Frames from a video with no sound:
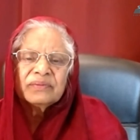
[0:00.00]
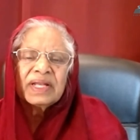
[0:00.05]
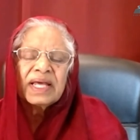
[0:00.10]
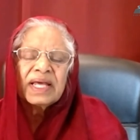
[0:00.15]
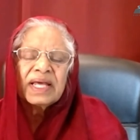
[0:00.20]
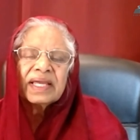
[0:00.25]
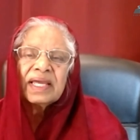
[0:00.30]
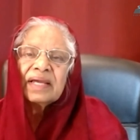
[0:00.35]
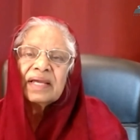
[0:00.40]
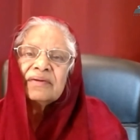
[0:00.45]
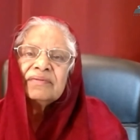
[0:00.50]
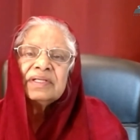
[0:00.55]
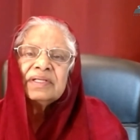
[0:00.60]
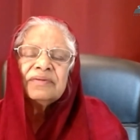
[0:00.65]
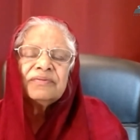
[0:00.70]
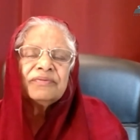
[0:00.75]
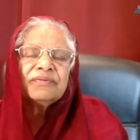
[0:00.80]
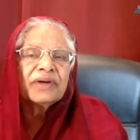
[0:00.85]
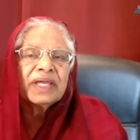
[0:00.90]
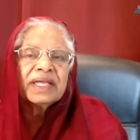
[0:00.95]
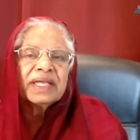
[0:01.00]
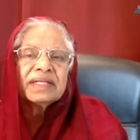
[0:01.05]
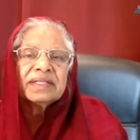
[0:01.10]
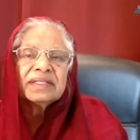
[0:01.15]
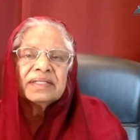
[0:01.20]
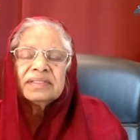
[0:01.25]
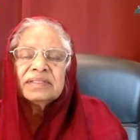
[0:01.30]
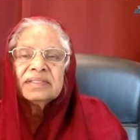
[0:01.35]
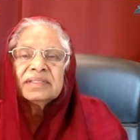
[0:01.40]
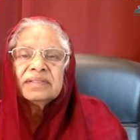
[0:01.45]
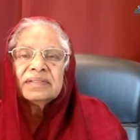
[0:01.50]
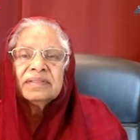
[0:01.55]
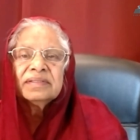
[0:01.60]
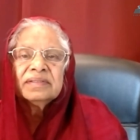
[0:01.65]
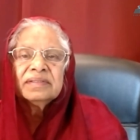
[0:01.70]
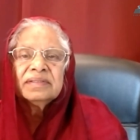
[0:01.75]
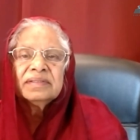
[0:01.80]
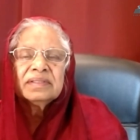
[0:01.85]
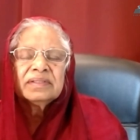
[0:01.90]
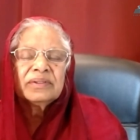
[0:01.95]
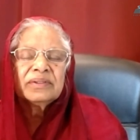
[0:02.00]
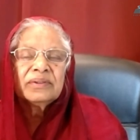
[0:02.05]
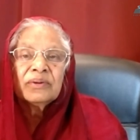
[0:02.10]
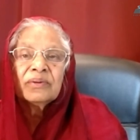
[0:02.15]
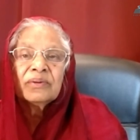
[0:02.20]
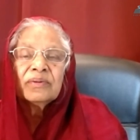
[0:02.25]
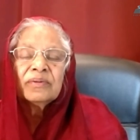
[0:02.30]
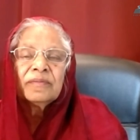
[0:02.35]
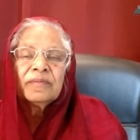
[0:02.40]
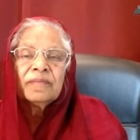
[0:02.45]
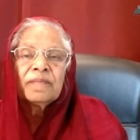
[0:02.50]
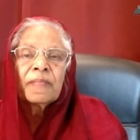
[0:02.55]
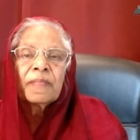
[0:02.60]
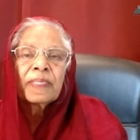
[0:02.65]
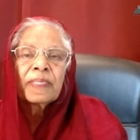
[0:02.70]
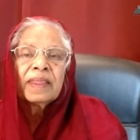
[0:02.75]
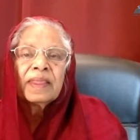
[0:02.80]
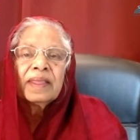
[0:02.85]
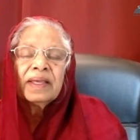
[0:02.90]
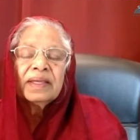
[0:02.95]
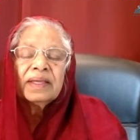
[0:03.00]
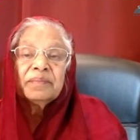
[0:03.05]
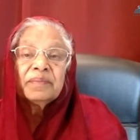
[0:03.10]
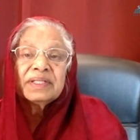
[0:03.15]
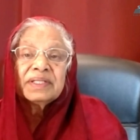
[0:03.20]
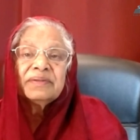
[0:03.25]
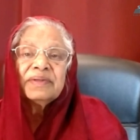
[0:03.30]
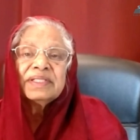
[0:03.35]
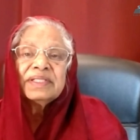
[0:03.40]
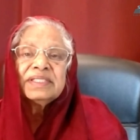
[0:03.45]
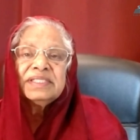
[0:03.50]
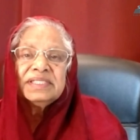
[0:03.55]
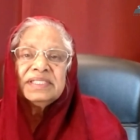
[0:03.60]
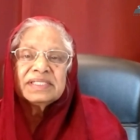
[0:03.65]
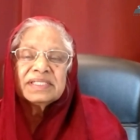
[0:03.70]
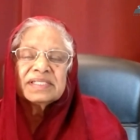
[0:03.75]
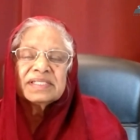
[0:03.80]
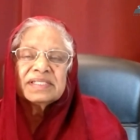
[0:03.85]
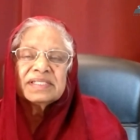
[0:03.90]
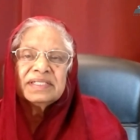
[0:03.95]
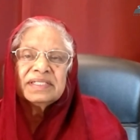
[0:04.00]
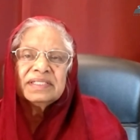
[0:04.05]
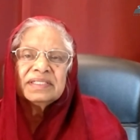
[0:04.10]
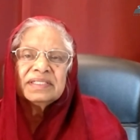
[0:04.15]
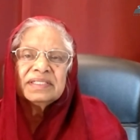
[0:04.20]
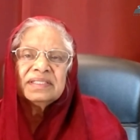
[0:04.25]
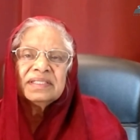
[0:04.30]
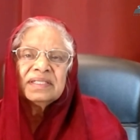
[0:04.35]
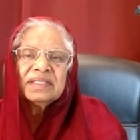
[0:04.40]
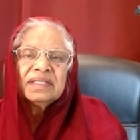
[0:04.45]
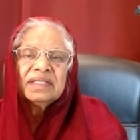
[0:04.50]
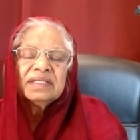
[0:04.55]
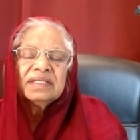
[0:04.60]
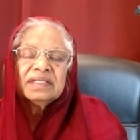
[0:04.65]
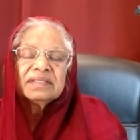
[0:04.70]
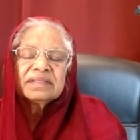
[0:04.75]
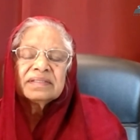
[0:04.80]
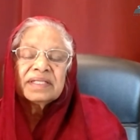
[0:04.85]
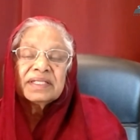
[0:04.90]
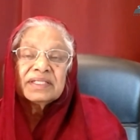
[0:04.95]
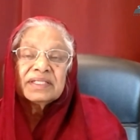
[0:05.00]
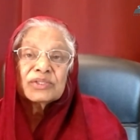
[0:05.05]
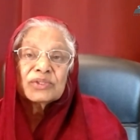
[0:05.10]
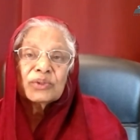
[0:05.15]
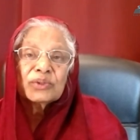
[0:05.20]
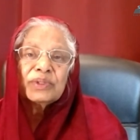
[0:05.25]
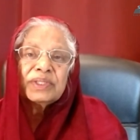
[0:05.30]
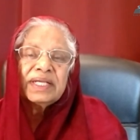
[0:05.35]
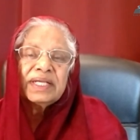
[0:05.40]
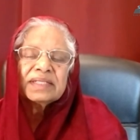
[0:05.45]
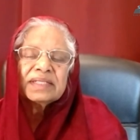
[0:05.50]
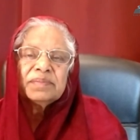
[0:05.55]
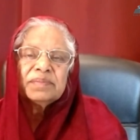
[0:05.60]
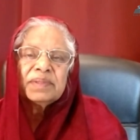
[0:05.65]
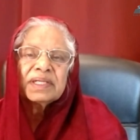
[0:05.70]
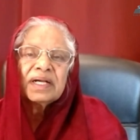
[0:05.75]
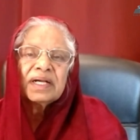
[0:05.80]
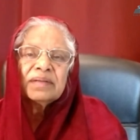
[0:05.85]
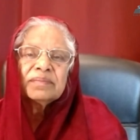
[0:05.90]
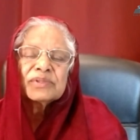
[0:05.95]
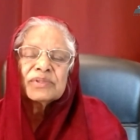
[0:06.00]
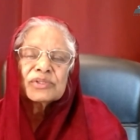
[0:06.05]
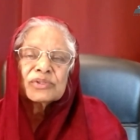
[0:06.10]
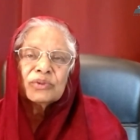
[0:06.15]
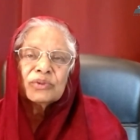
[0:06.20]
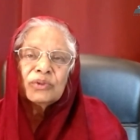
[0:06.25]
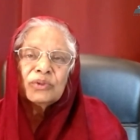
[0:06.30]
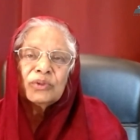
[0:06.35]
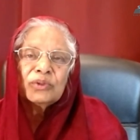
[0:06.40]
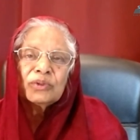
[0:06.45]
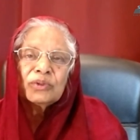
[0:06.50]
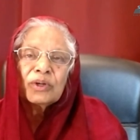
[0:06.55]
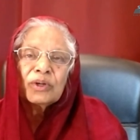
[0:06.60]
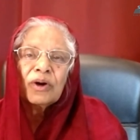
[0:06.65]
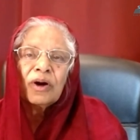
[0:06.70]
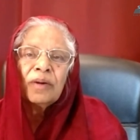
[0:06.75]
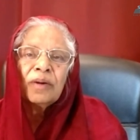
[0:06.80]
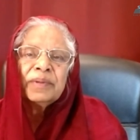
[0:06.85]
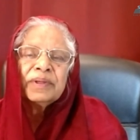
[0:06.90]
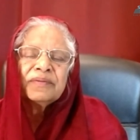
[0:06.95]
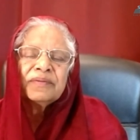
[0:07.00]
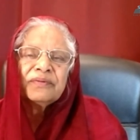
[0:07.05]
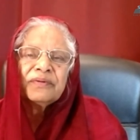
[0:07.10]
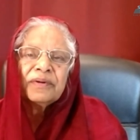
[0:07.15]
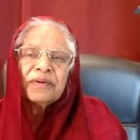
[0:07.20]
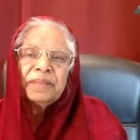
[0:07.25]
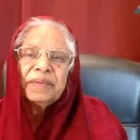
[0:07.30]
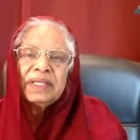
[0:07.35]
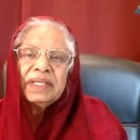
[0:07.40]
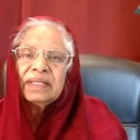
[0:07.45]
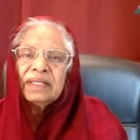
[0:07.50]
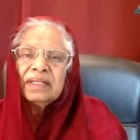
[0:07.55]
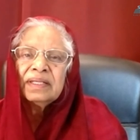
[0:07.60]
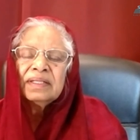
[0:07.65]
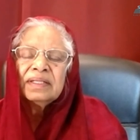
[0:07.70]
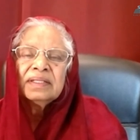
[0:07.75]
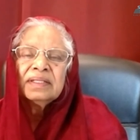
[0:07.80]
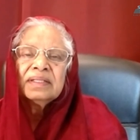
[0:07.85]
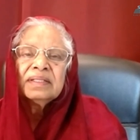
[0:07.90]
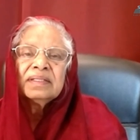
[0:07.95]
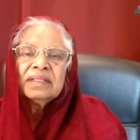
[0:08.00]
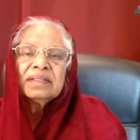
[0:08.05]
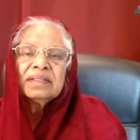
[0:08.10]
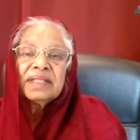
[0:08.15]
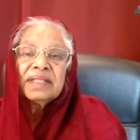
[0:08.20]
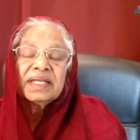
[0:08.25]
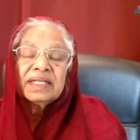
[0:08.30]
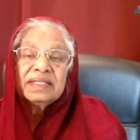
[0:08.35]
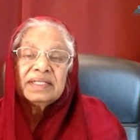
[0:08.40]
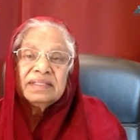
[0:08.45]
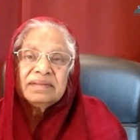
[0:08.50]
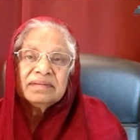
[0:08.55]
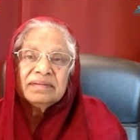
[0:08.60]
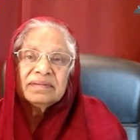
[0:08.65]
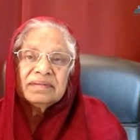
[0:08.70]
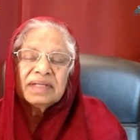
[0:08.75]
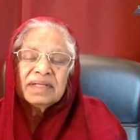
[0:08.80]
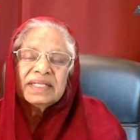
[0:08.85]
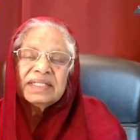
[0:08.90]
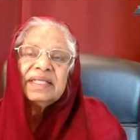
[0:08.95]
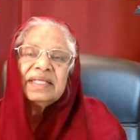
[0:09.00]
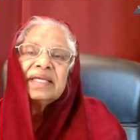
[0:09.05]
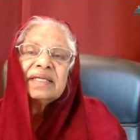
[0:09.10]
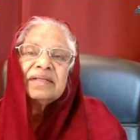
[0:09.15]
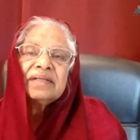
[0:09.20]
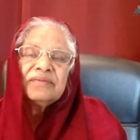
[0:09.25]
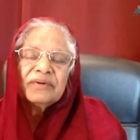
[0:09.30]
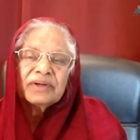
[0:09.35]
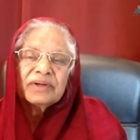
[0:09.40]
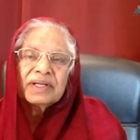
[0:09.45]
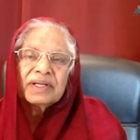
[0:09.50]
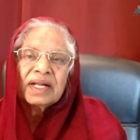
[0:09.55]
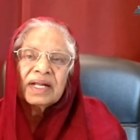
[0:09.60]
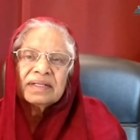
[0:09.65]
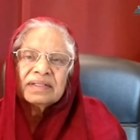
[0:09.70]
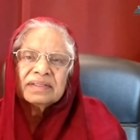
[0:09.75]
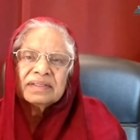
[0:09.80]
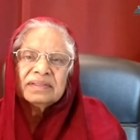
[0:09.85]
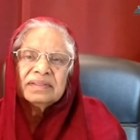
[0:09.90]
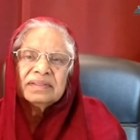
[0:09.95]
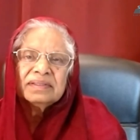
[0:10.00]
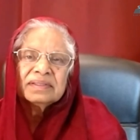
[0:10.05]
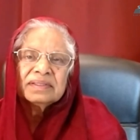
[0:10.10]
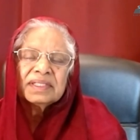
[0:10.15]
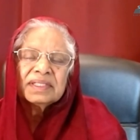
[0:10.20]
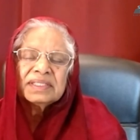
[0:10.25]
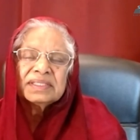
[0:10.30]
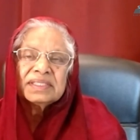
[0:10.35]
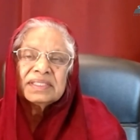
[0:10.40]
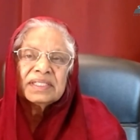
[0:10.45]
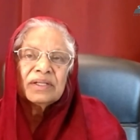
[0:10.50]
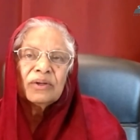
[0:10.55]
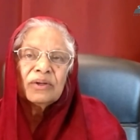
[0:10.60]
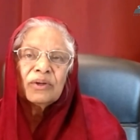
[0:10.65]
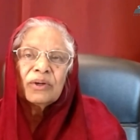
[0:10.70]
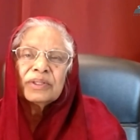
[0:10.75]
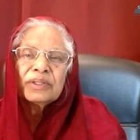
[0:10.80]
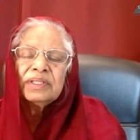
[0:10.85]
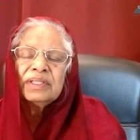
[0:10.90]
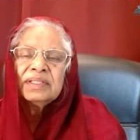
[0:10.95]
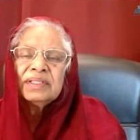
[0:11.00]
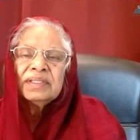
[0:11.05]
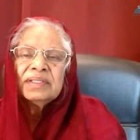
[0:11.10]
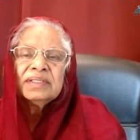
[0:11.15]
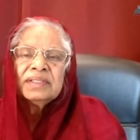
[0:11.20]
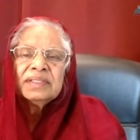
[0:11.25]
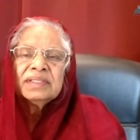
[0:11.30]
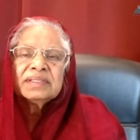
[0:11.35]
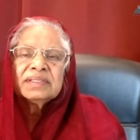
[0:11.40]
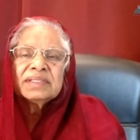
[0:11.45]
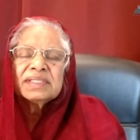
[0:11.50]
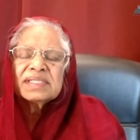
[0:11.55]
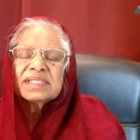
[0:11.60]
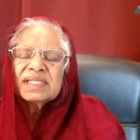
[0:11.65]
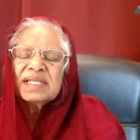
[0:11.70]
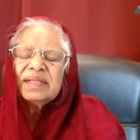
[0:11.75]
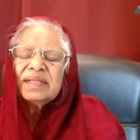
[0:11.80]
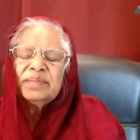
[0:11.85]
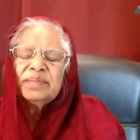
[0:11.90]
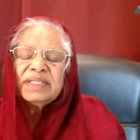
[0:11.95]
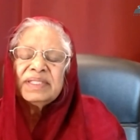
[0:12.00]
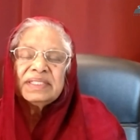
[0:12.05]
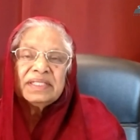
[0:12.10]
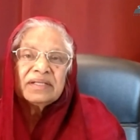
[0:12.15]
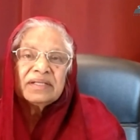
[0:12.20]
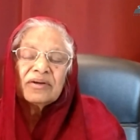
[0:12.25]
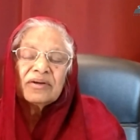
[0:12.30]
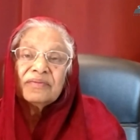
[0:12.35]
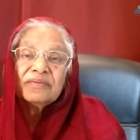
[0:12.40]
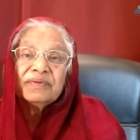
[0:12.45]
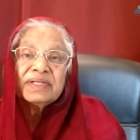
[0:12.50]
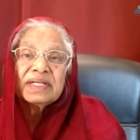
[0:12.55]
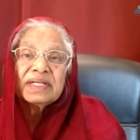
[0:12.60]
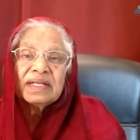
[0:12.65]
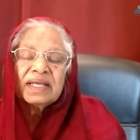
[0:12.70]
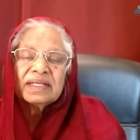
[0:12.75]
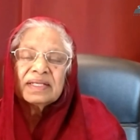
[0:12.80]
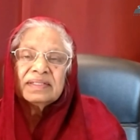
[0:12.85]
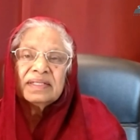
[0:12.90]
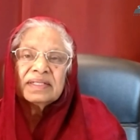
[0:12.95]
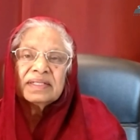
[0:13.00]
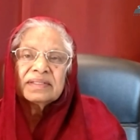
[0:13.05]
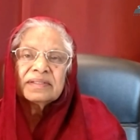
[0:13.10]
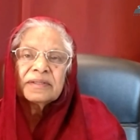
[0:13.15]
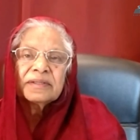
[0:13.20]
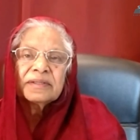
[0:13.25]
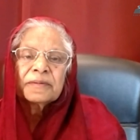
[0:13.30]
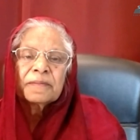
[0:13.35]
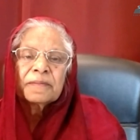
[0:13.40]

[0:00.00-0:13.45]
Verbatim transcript: Will I ever forget it? No. And but when Jesus did it, that story has become so common for me that I take it for granted. I say, Lord, just let me think of it like that.